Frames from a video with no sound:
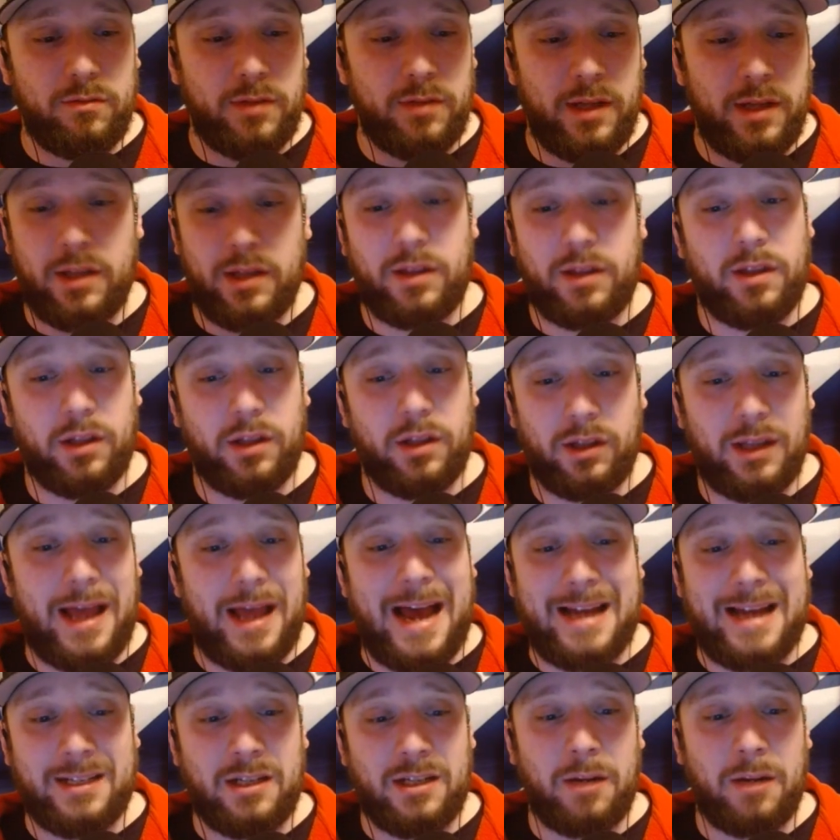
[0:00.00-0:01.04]
in the
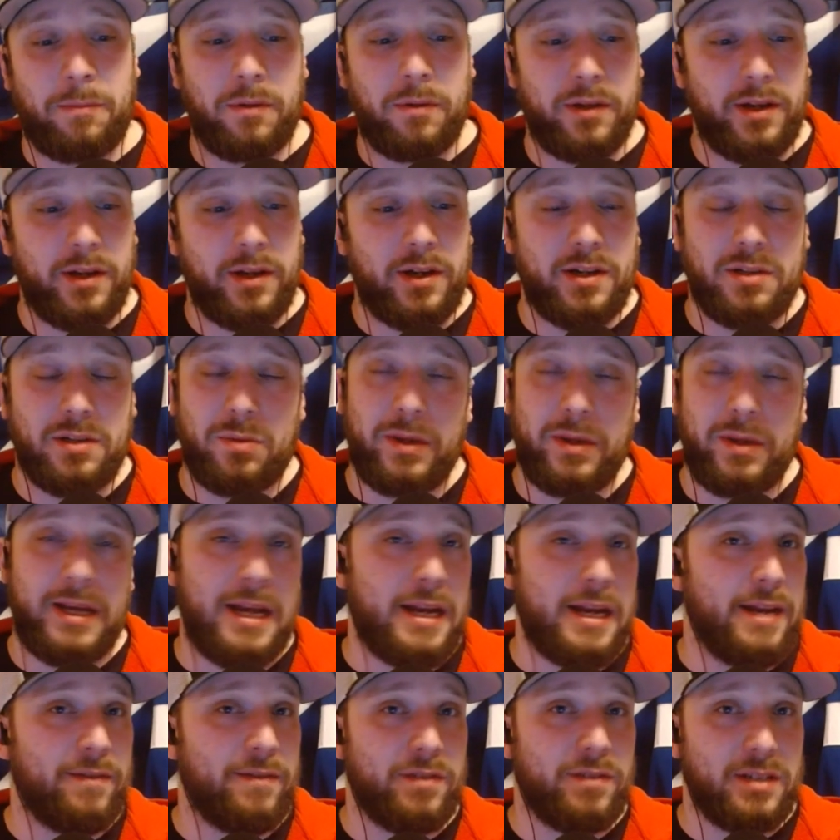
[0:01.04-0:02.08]
last couple of years. We
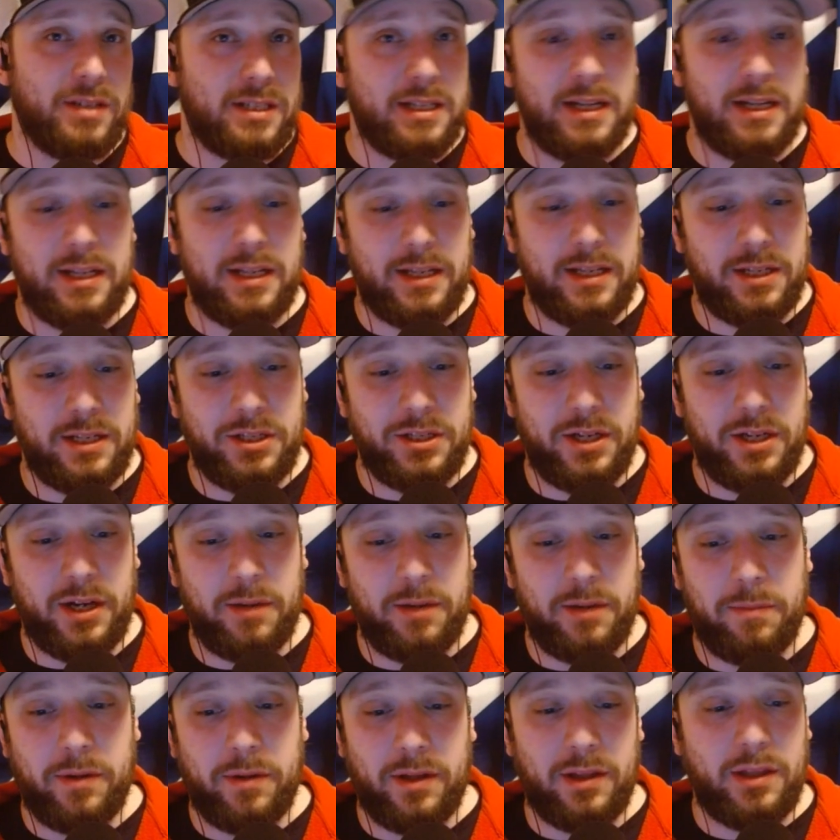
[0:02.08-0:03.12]
can't even say this
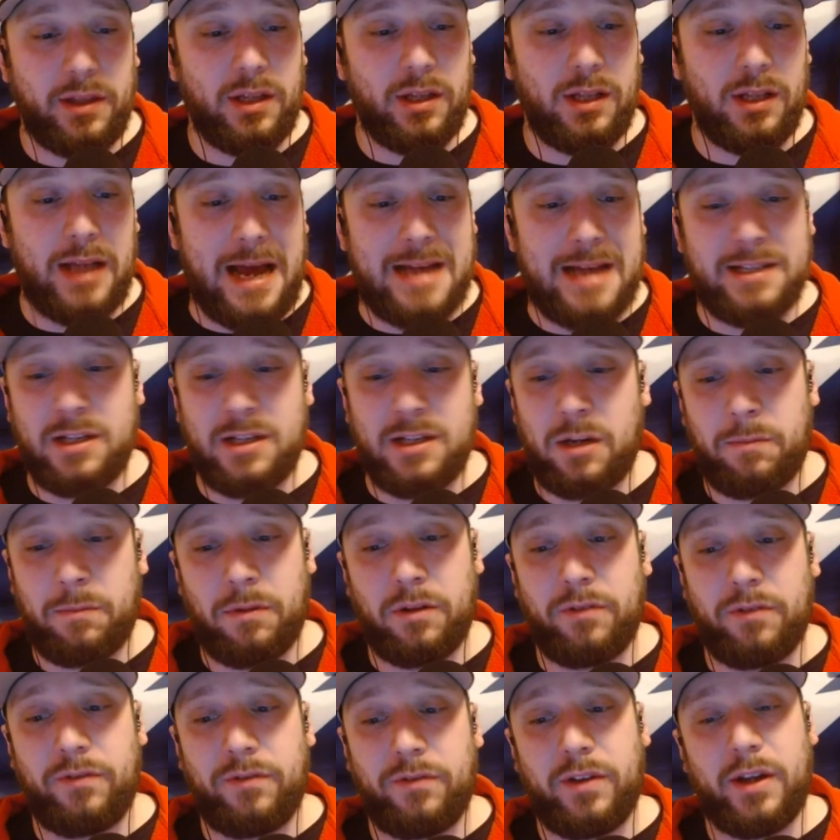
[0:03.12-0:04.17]
year, but the last
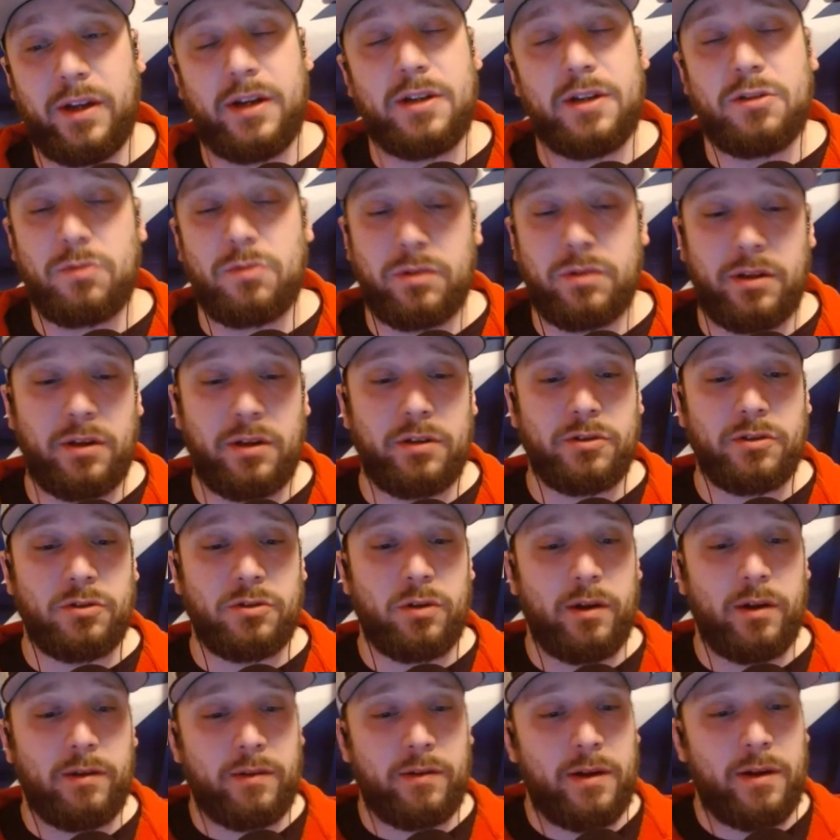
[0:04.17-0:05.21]
couple of years with the
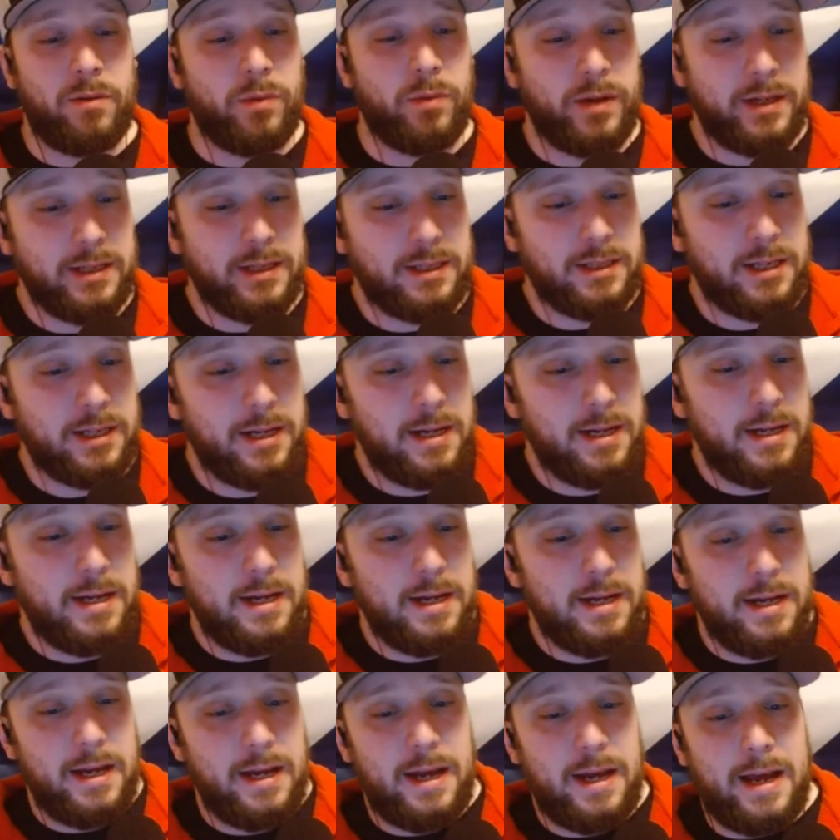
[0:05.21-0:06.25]
Detroit Red Wings.
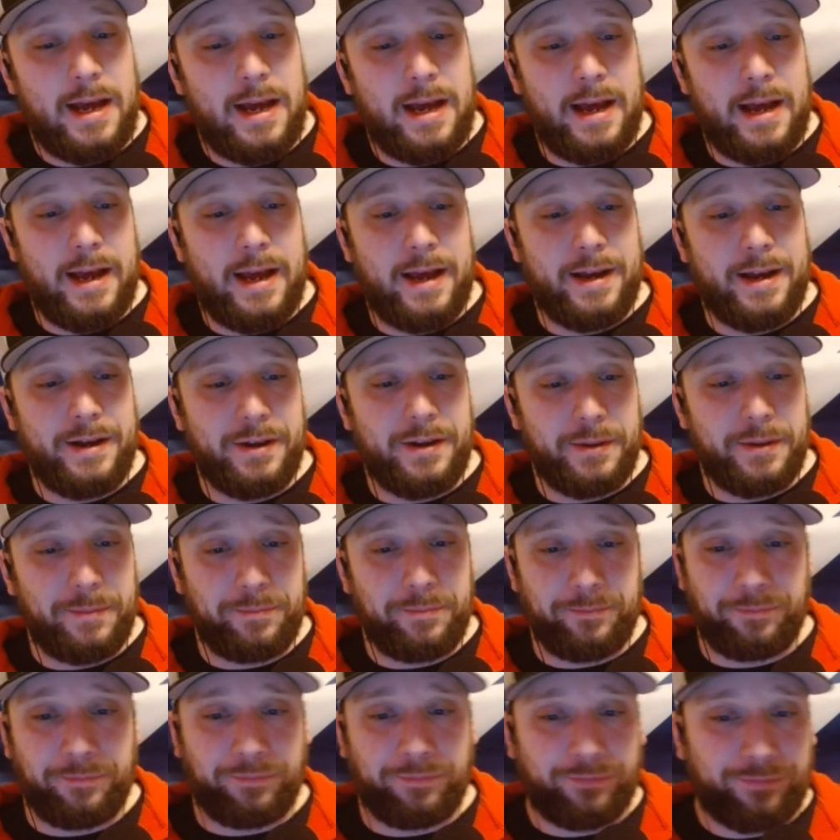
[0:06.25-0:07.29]
And
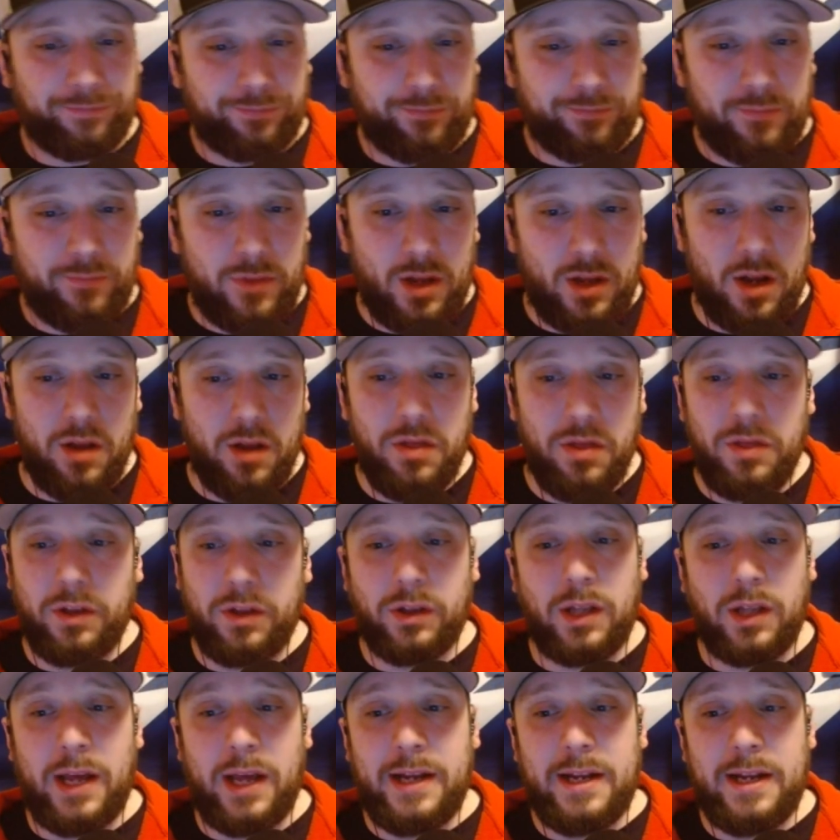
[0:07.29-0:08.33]
the
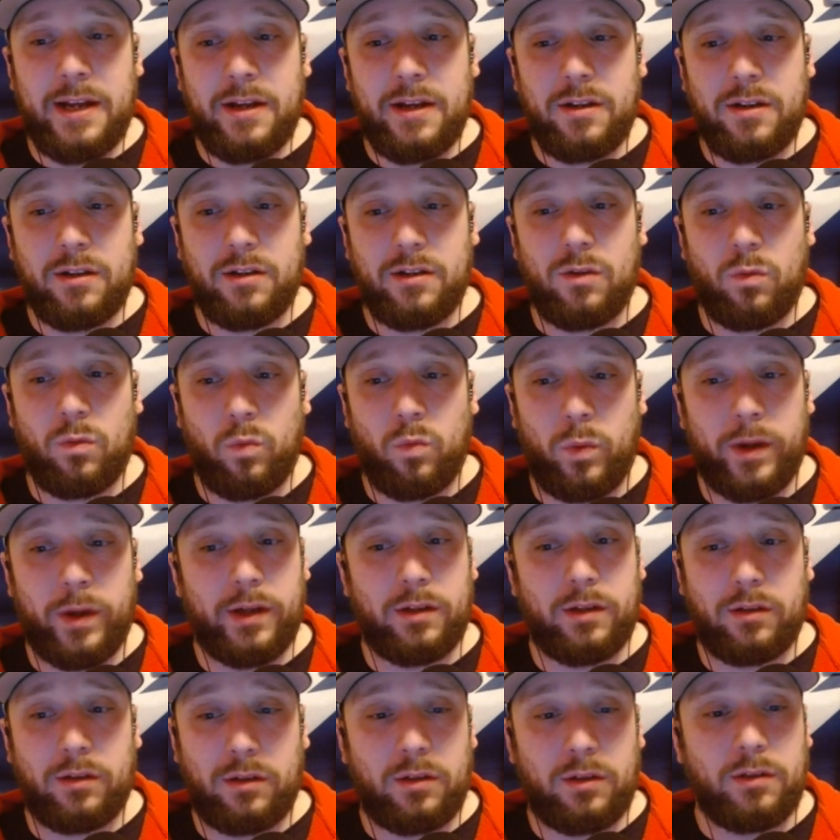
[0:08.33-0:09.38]
Lightning
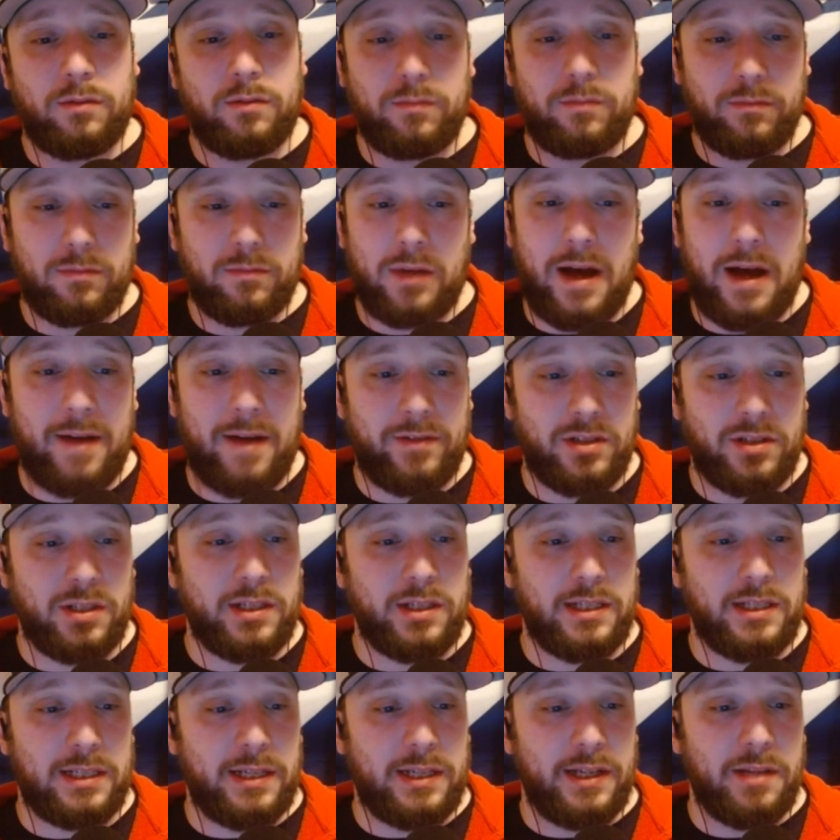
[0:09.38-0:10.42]
will
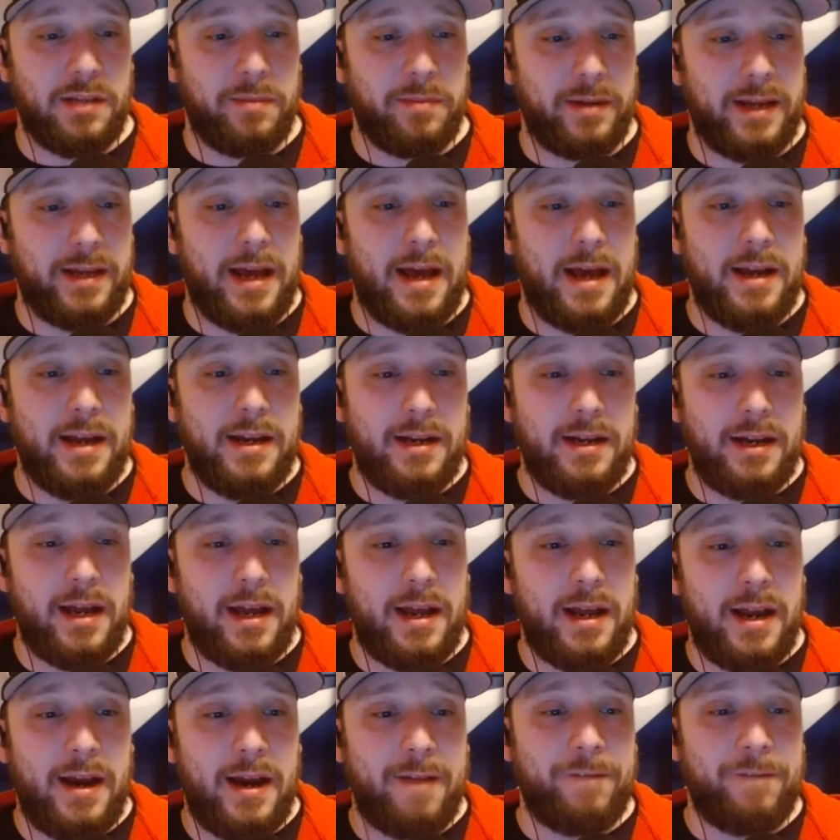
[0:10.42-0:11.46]
obviously see them again.
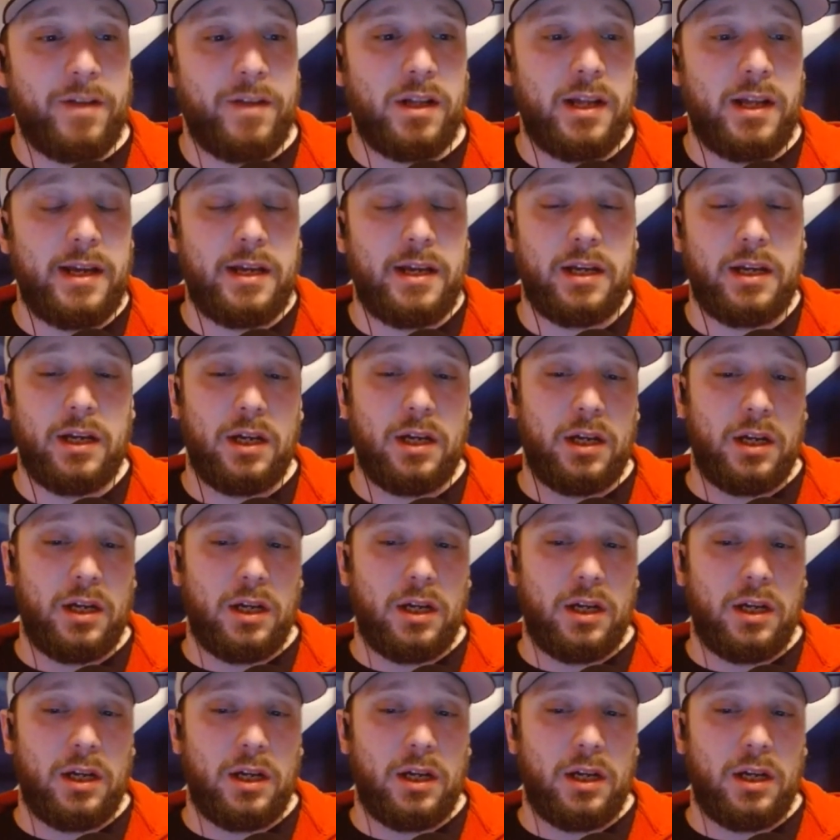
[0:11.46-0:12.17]
And I feel like